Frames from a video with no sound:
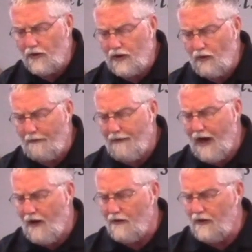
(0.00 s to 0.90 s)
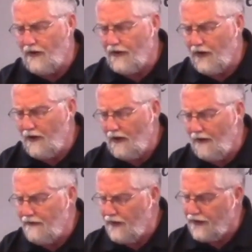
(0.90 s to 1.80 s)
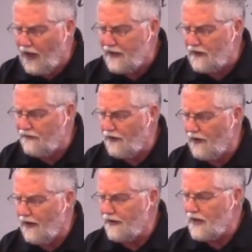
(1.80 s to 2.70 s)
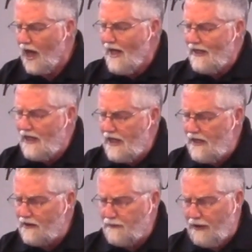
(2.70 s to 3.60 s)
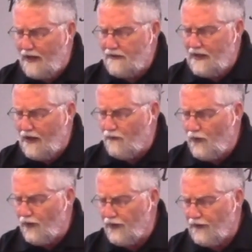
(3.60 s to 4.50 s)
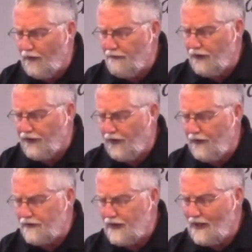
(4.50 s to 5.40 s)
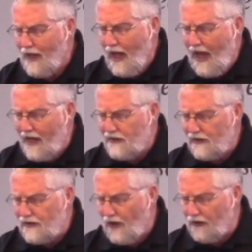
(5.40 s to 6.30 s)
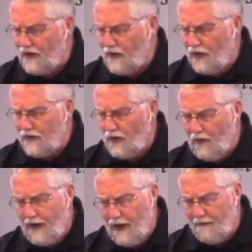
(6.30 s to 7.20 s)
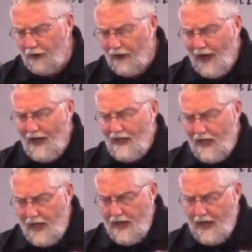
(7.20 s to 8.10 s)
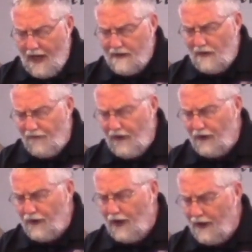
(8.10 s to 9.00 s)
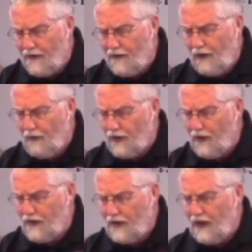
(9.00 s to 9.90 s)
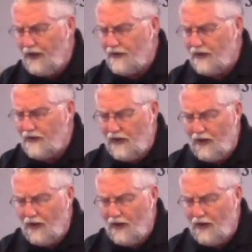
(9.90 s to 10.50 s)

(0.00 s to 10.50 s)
who were proud in the thoughts of their hearts. He has brought down rulers from their thrones and has exalted those who were humble. He has filled the hungry with good things and sent